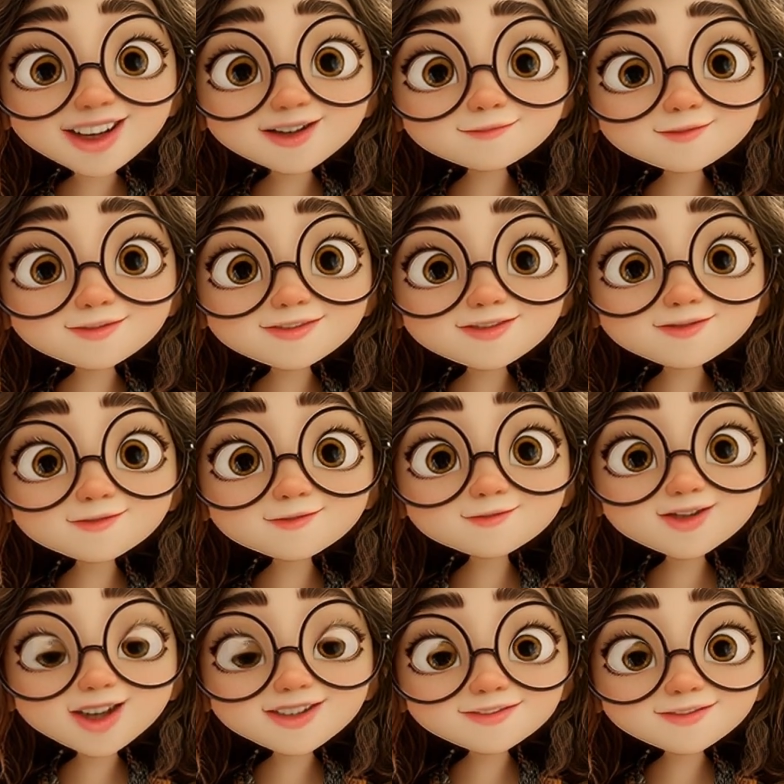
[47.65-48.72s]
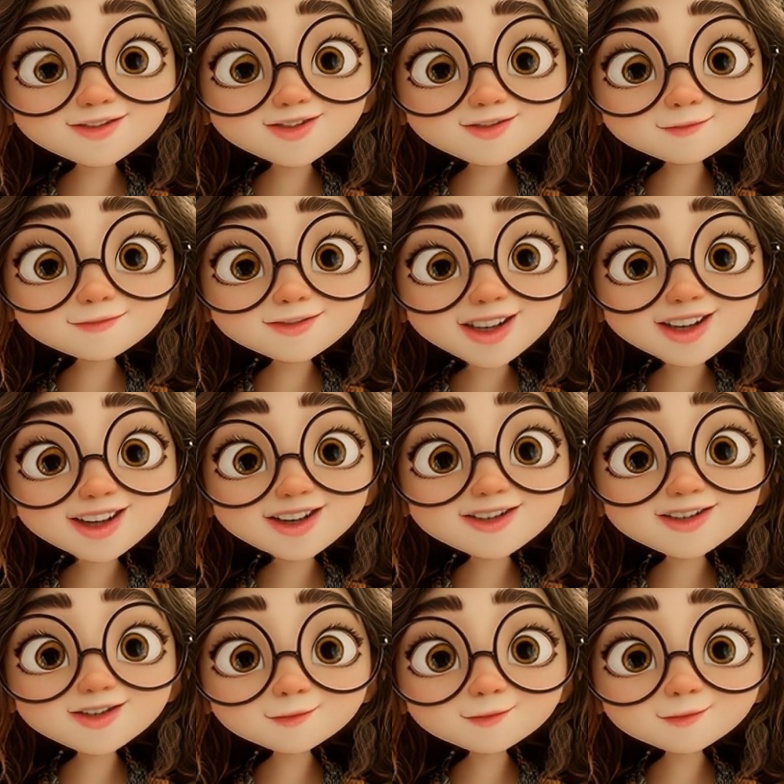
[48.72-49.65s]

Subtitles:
Every single new chat starts with the AI